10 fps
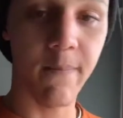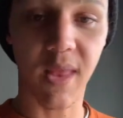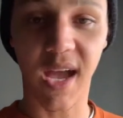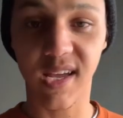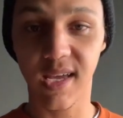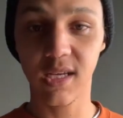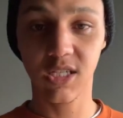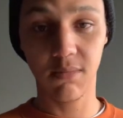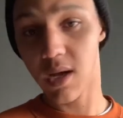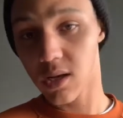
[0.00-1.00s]
I guess she
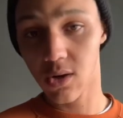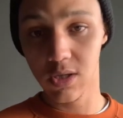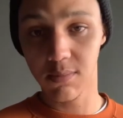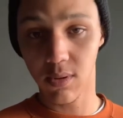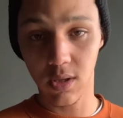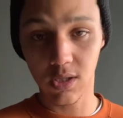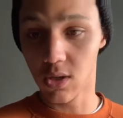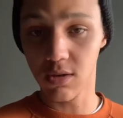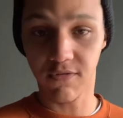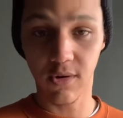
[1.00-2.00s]
might have called the police on
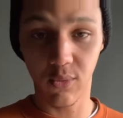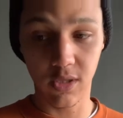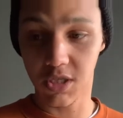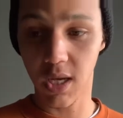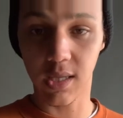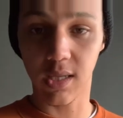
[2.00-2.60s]
the phone when she had the